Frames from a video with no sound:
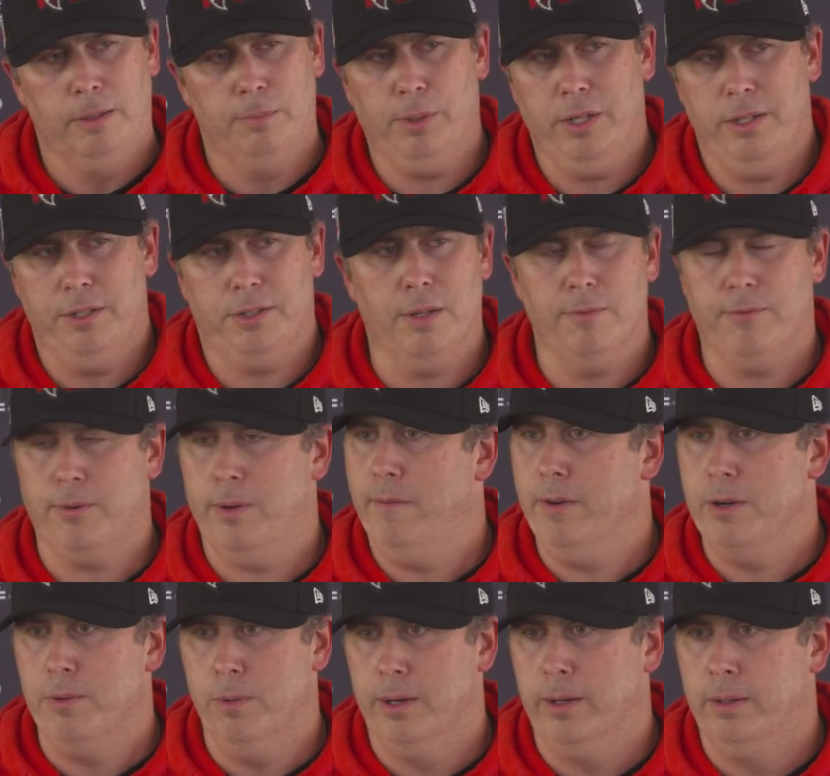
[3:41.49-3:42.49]
Players come from
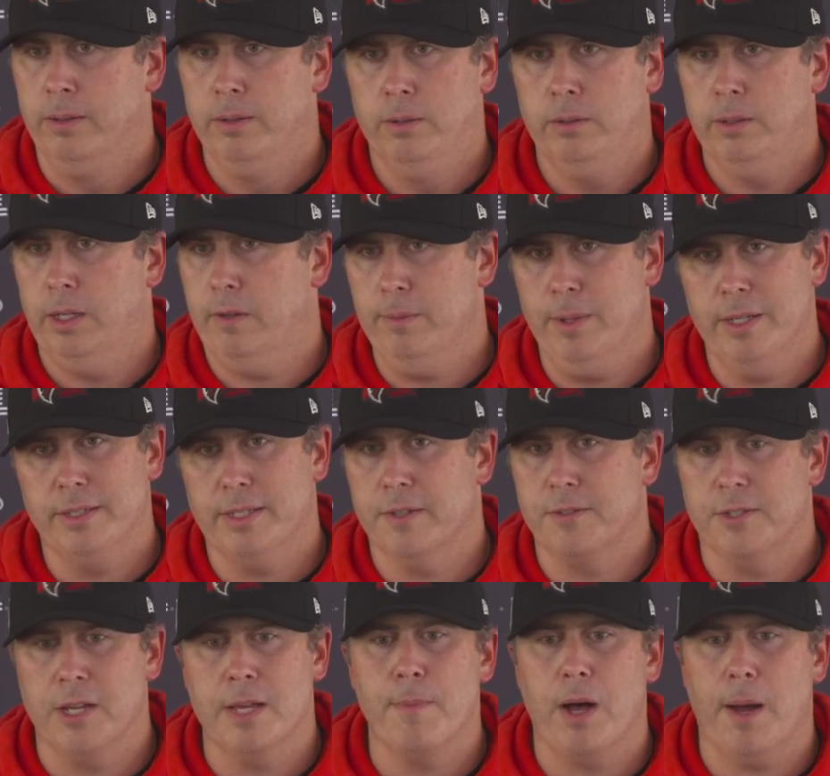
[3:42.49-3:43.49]
everywhere. Everybody's got
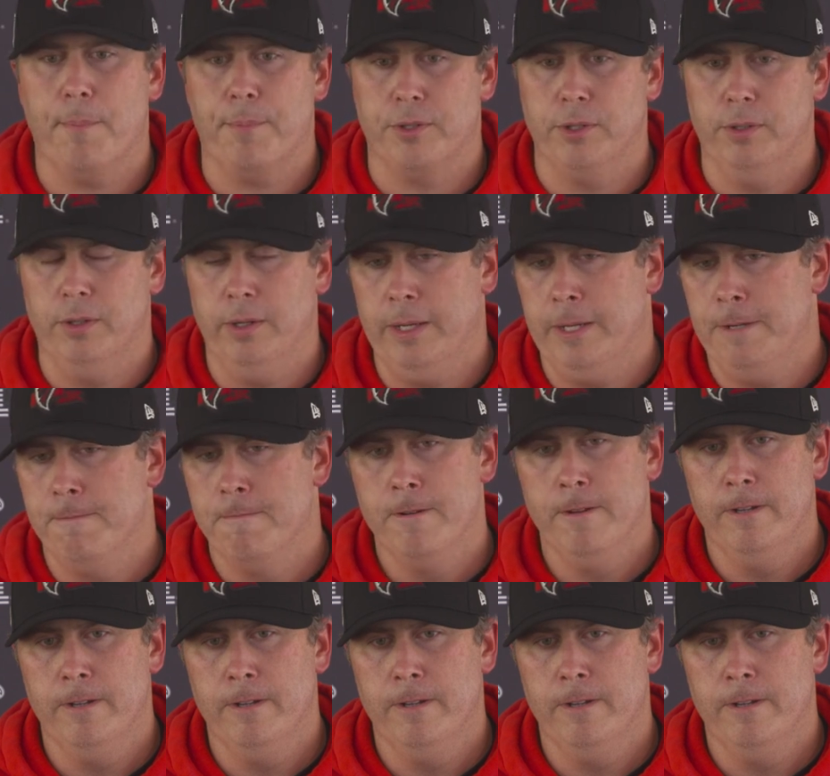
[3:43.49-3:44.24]
the same opportunity.